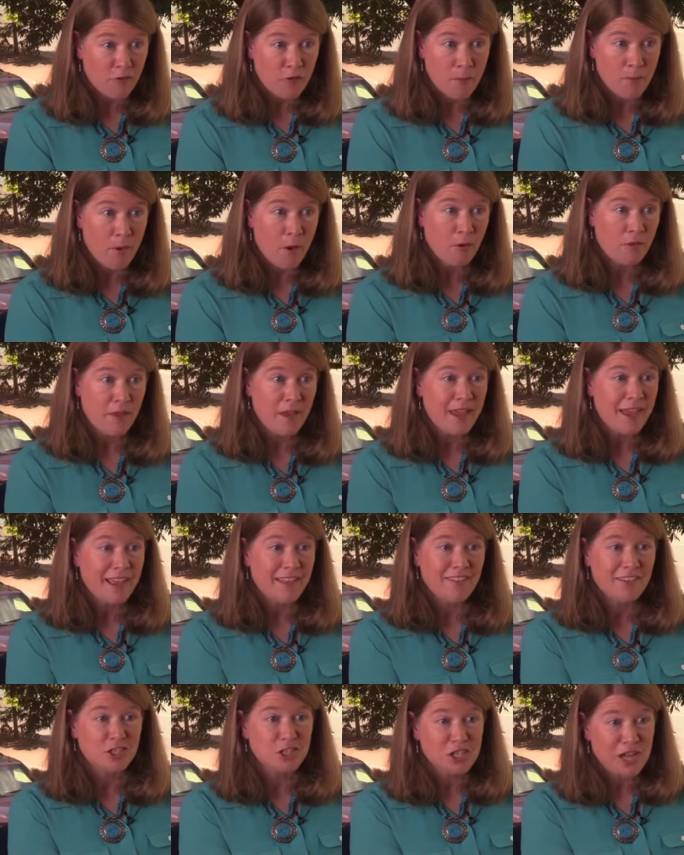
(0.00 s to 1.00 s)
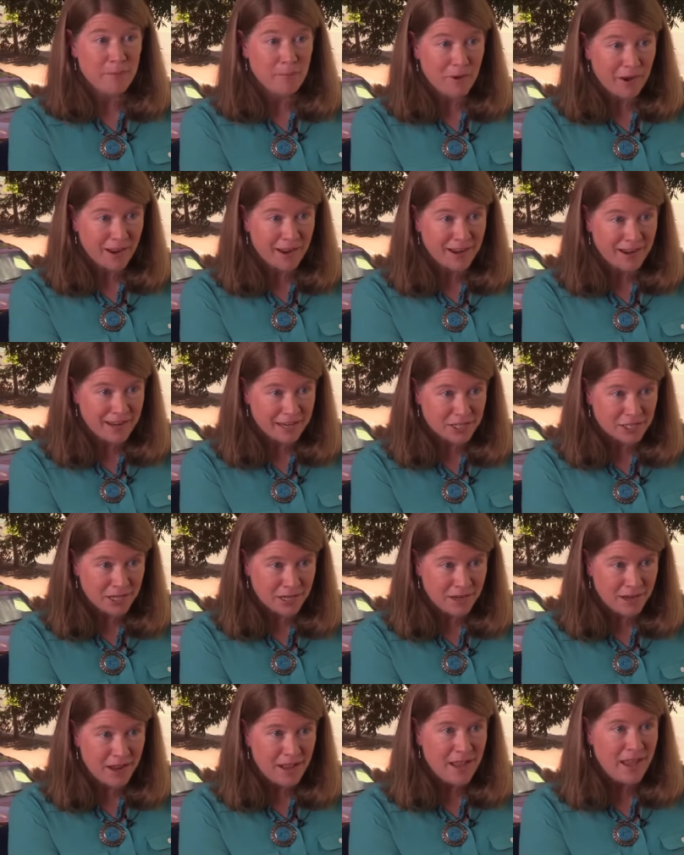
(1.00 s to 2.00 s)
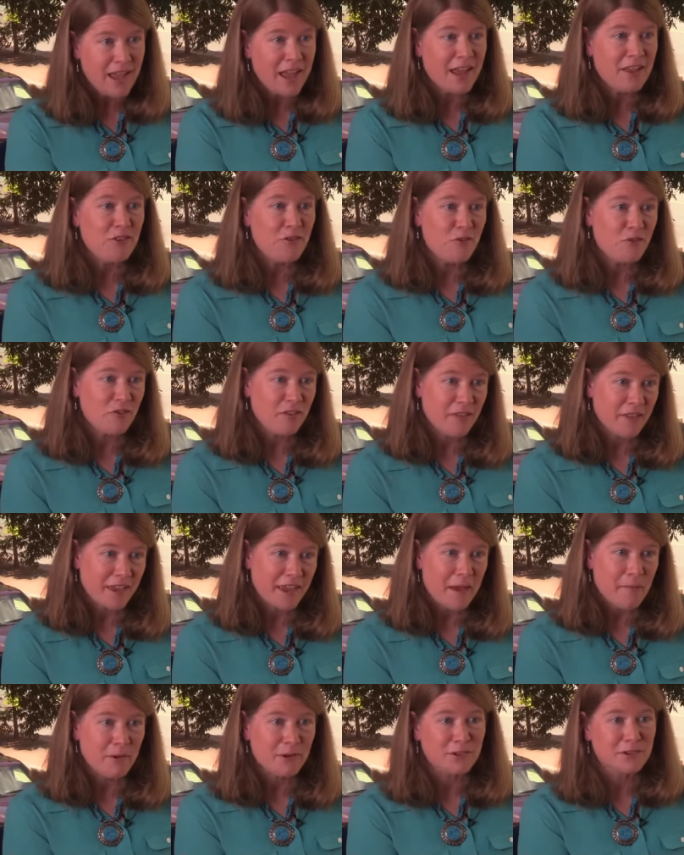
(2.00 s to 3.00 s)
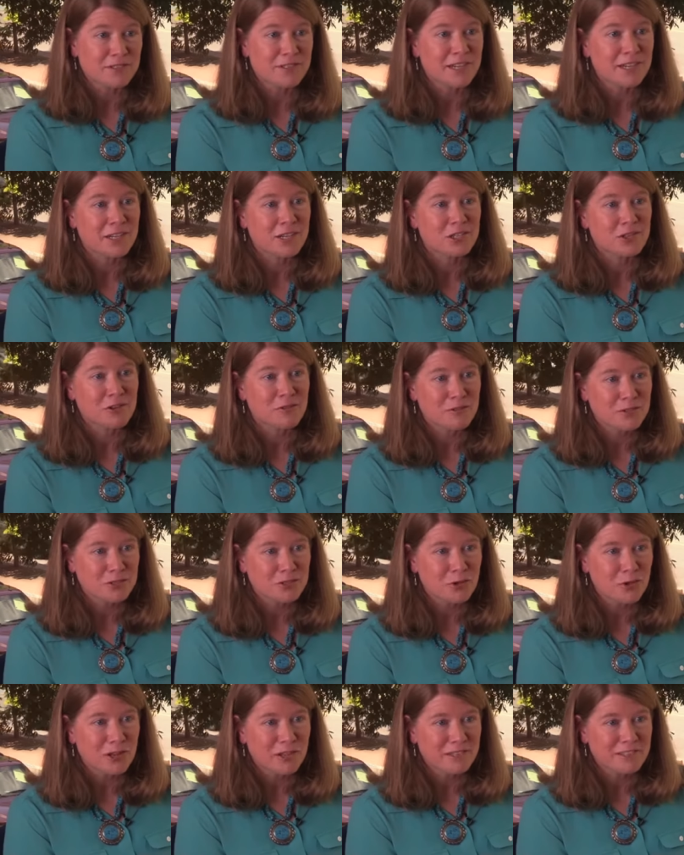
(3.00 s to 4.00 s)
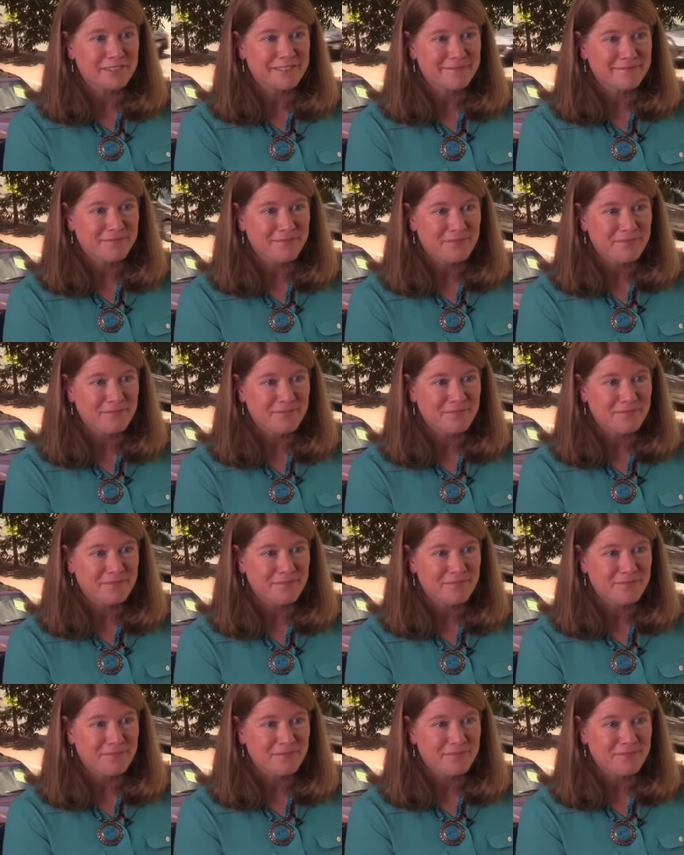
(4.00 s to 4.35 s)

So both it's shape recognition and using the chemical signature of the soils.